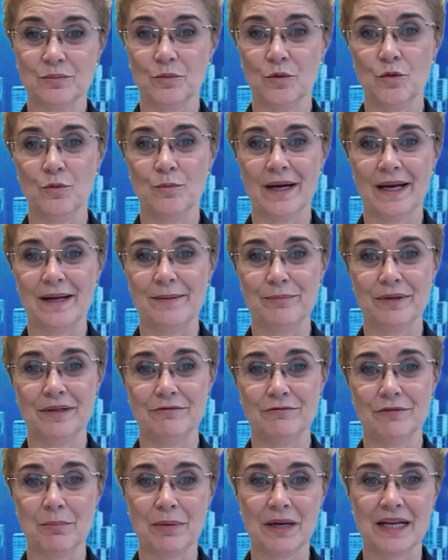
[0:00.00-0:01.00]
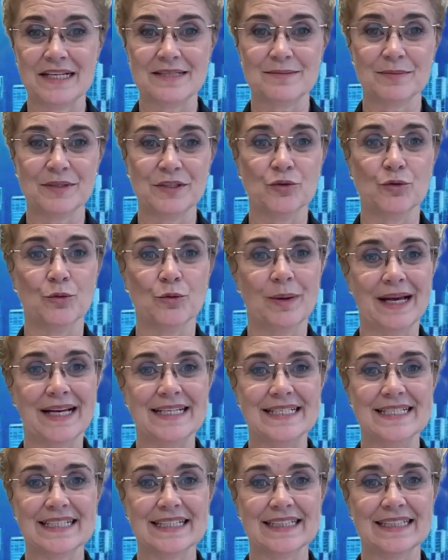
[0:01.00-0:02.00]
wallpaper replacement, or
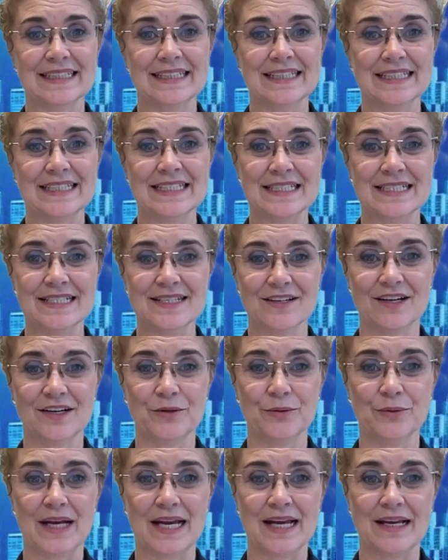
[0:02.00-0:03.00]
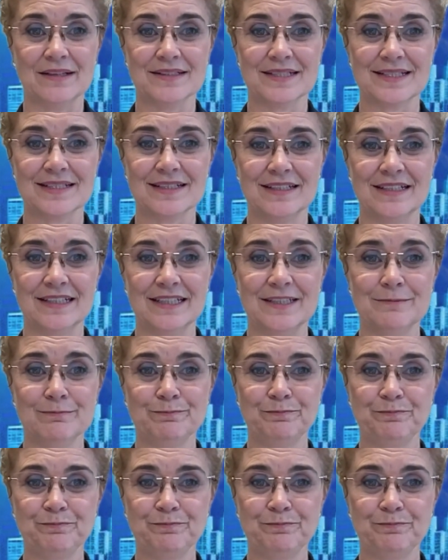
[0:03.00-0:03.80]
painting the inside or outside.